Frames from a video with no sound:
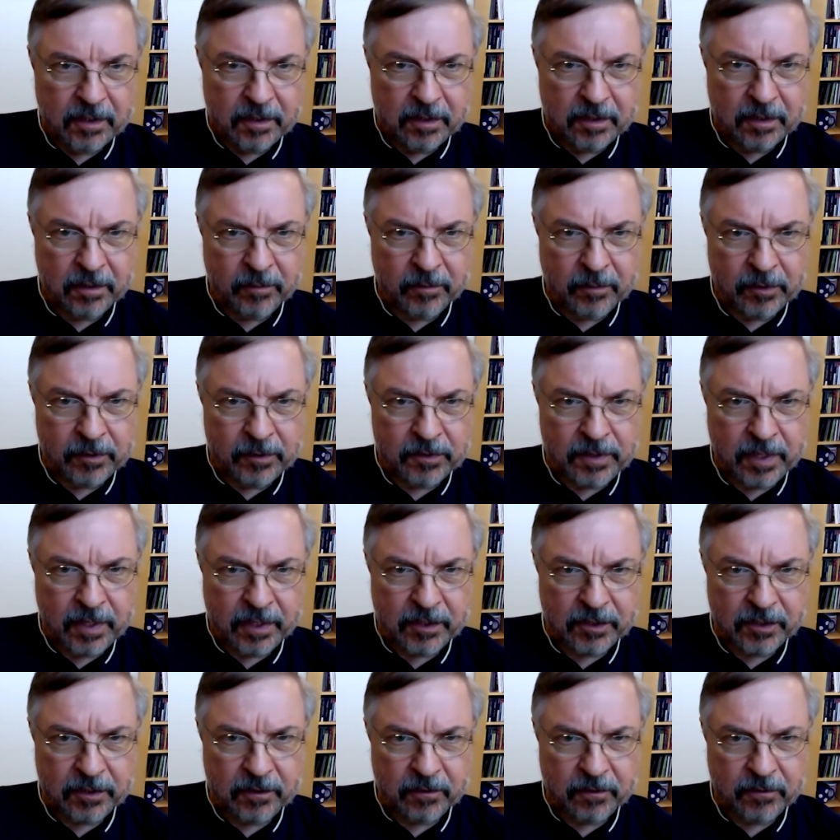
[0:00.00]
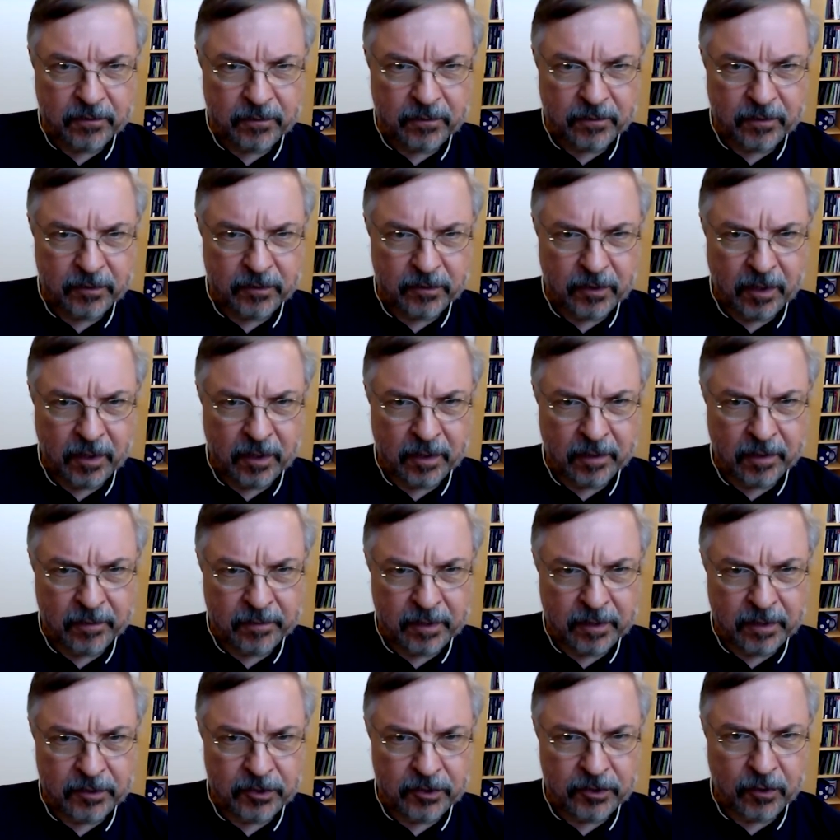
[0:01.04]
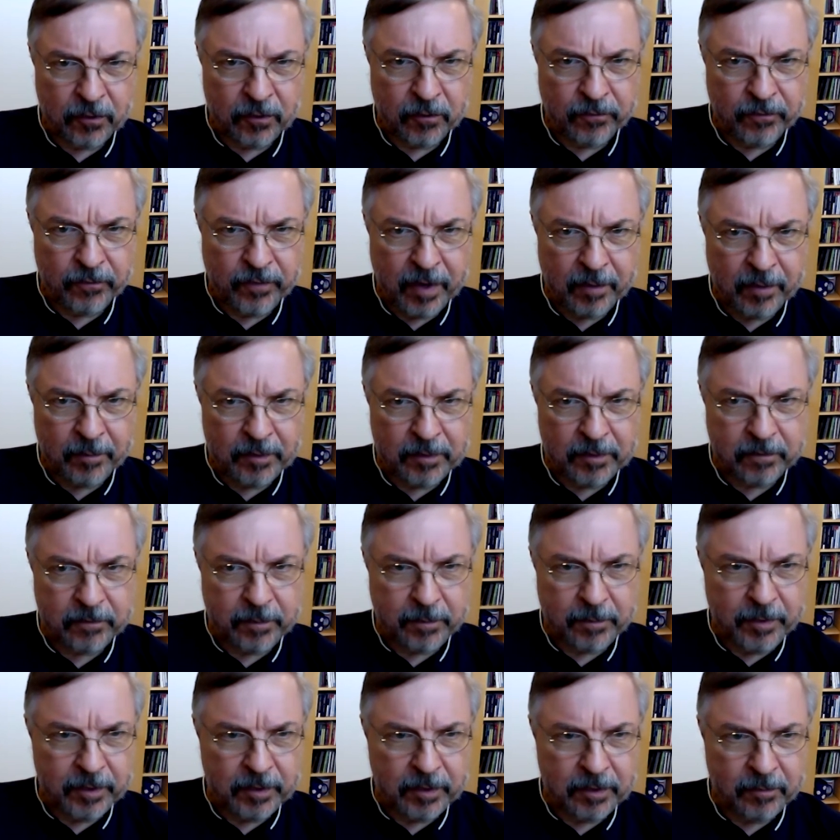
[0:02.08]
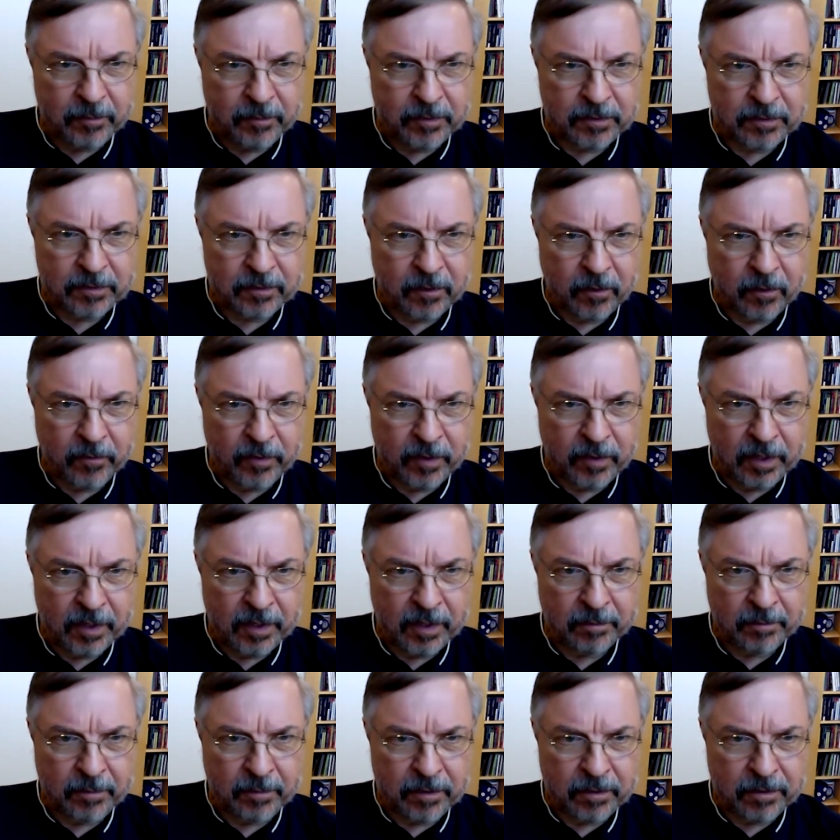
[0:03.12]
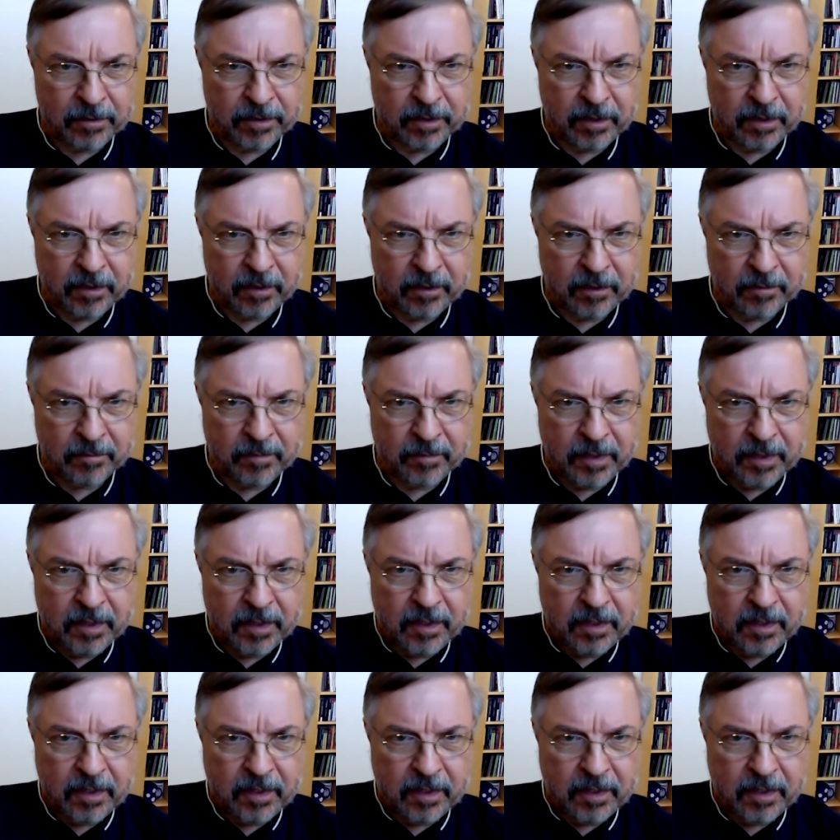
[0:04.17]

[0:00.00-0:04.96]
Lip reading: There were sections that show fragments of the peritoneum with overlying mesothelium.